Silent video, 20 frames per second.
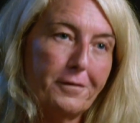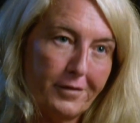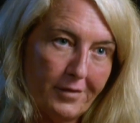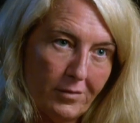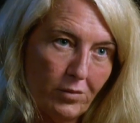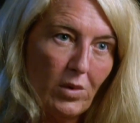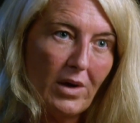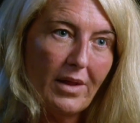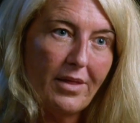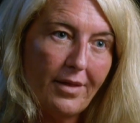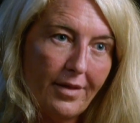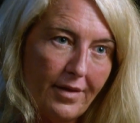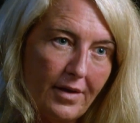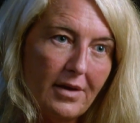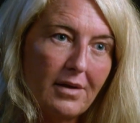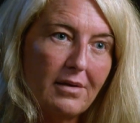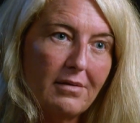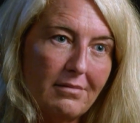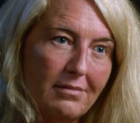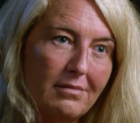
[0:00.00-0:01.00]
from one
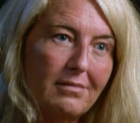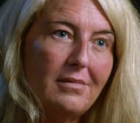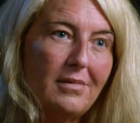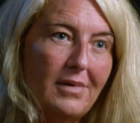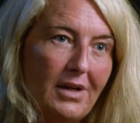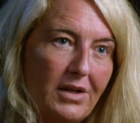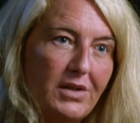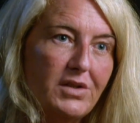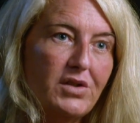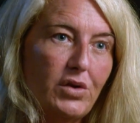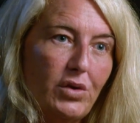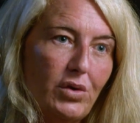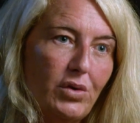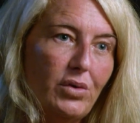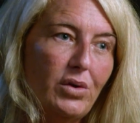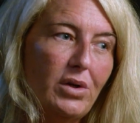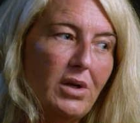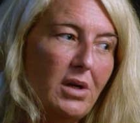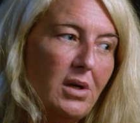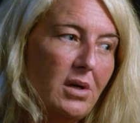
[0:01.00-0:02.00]
thing
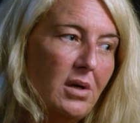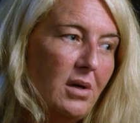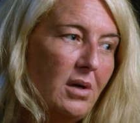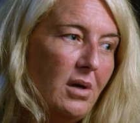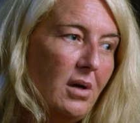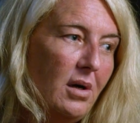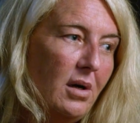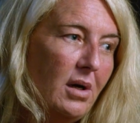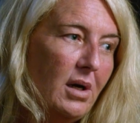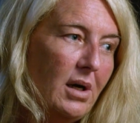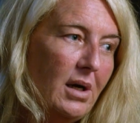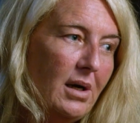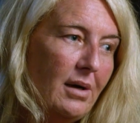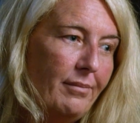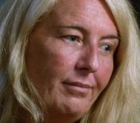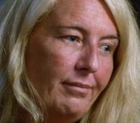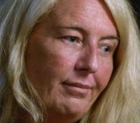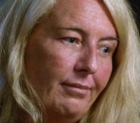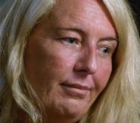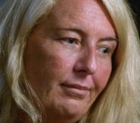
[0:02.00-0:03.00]
into
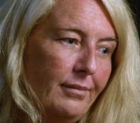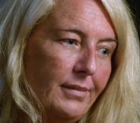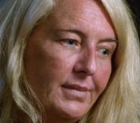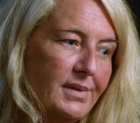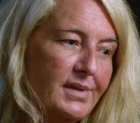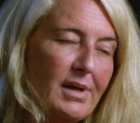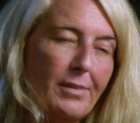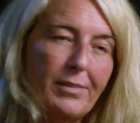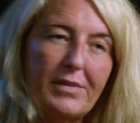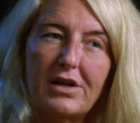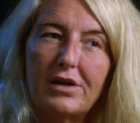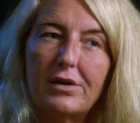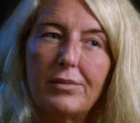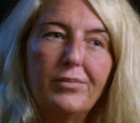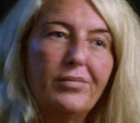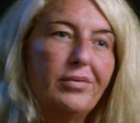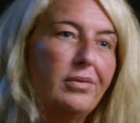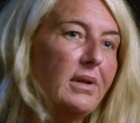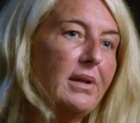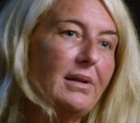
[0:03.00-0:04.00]
um, something
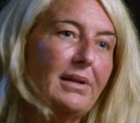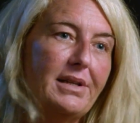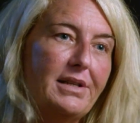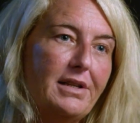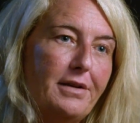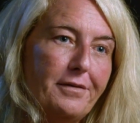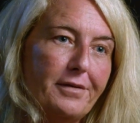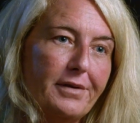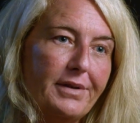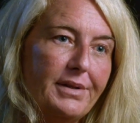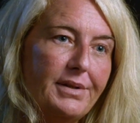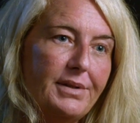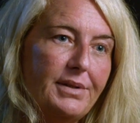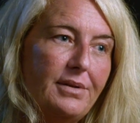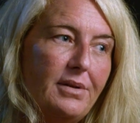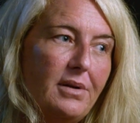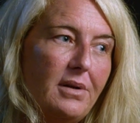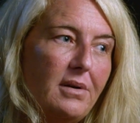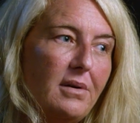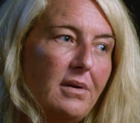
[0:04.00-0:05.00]
completely different.
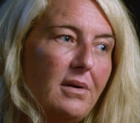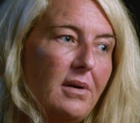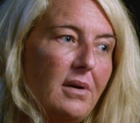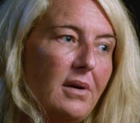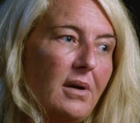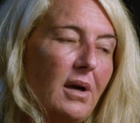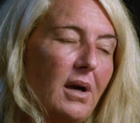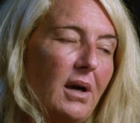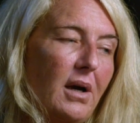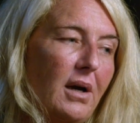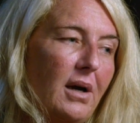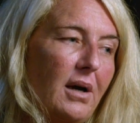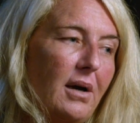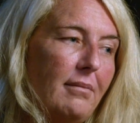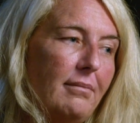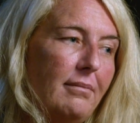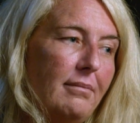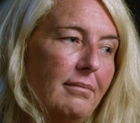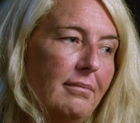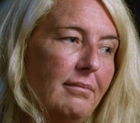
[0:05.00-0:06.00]

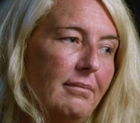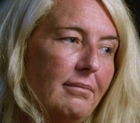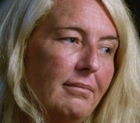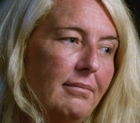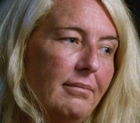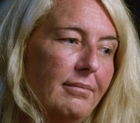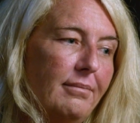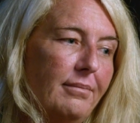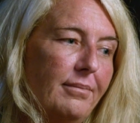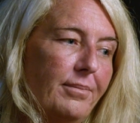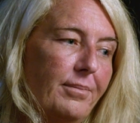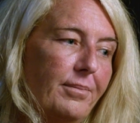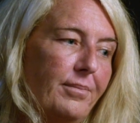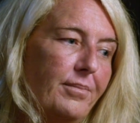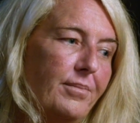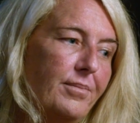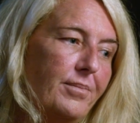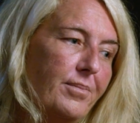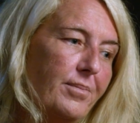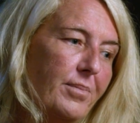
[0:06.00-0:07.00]
Um,
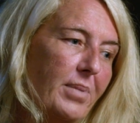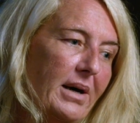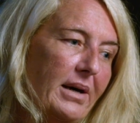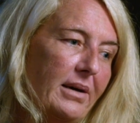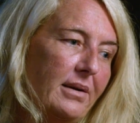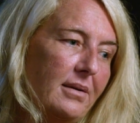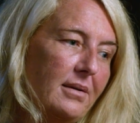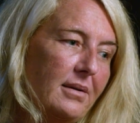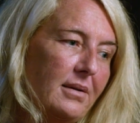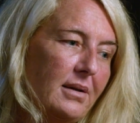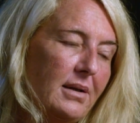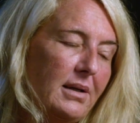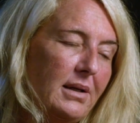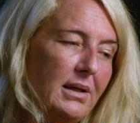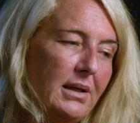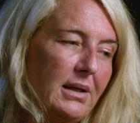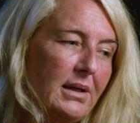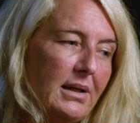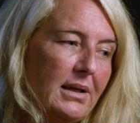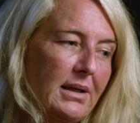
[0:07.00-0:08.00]
but
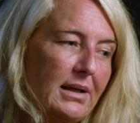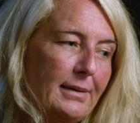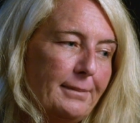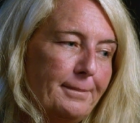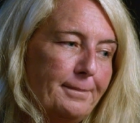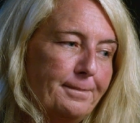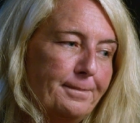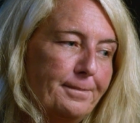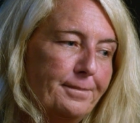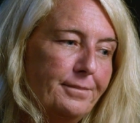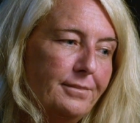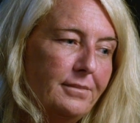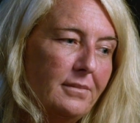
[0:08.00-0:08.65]
um,